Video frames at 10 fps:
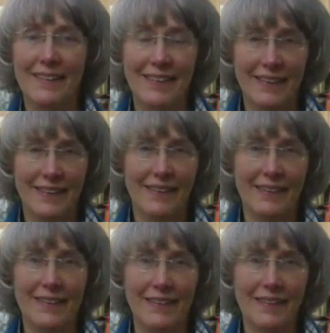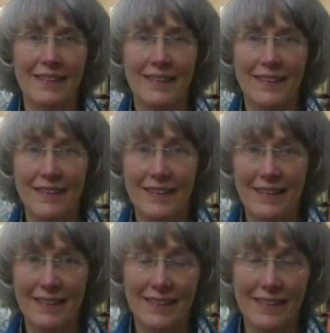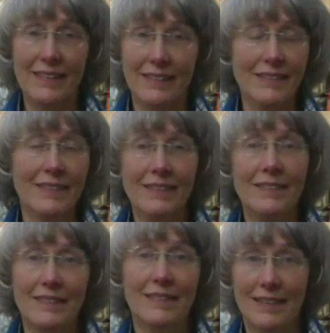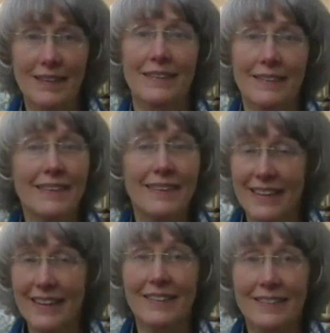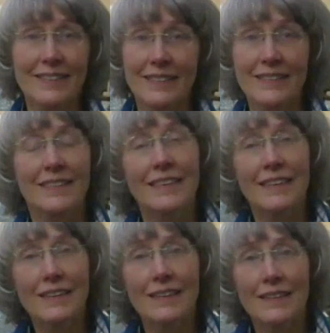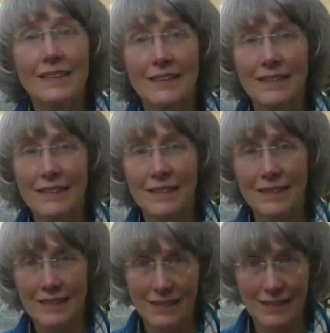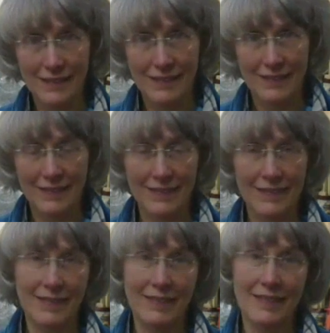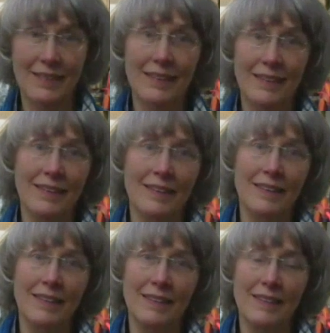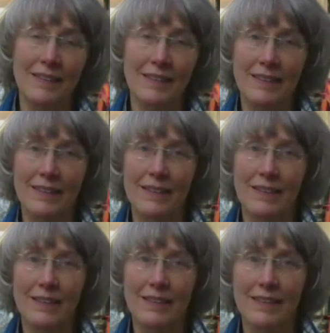This person isn't speaking.